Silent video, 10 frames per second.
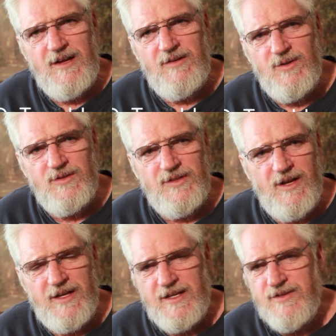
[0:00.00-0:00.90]
and holding
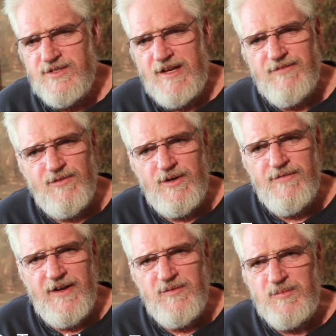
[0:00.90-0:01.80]
on, you used to have
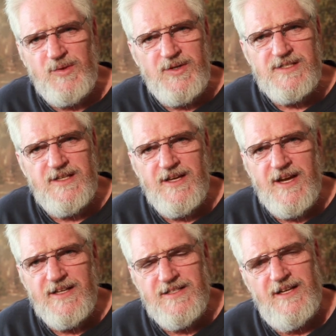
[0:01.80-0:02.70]
45 employees, now you
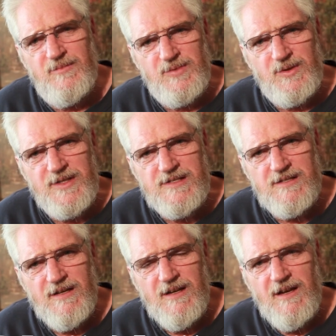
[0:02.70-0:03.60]
got 10
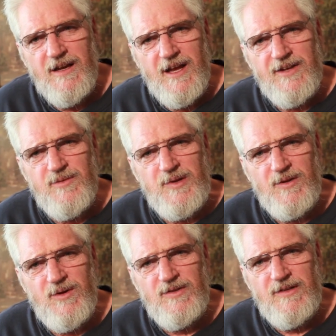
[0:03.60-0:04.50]
employees. And you've been
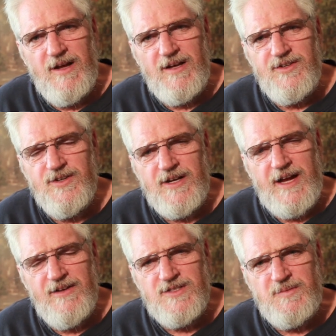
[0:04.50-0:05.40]
holding on and your
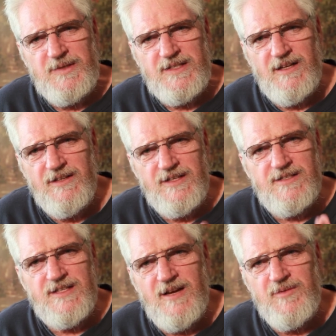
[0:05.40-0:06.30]
accountant's been telling you
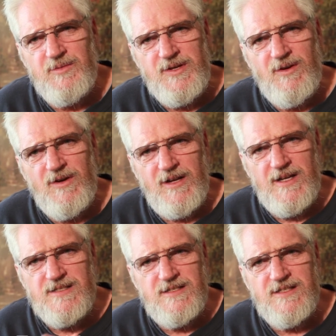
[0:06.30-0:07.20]
it's time to
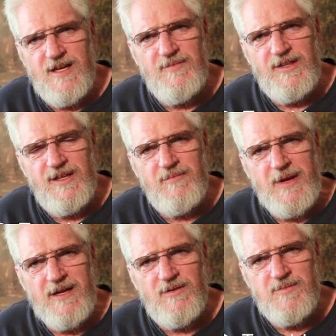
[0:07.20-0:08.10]
reorganize, it's time to think
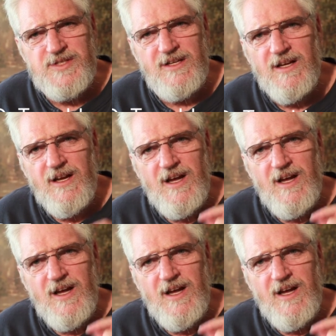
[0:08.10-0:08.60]
bankruptcy,